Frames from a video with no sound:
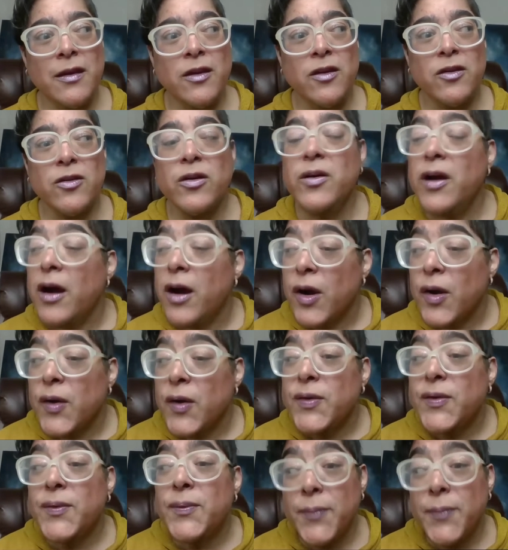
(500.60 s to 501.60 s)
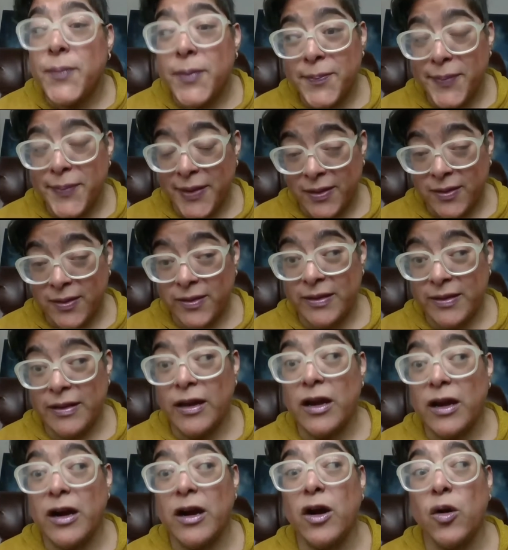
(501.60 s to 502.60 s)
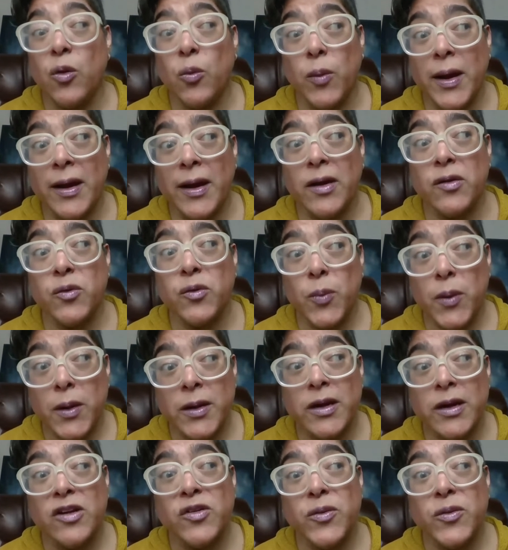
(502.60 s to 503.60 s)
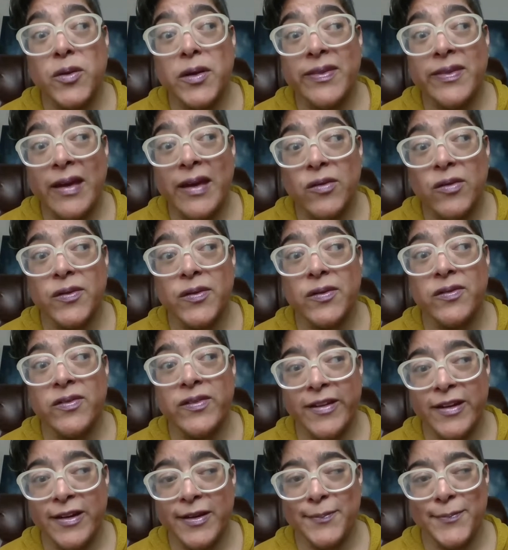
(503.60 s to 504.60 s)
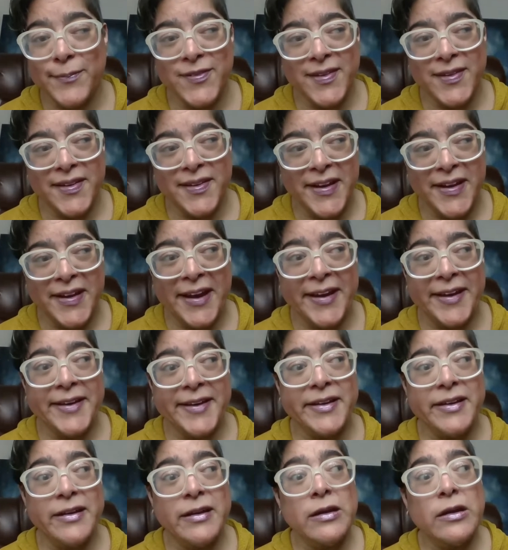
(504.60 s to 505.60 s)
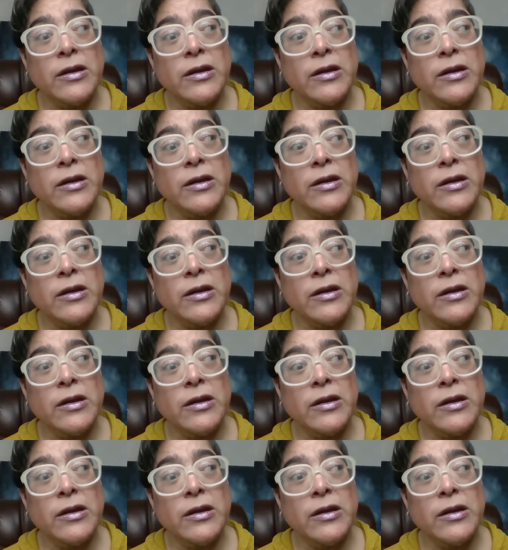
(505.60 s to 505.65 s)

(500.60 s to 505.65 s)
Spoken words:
Your heart will beat around 100,000 times a day.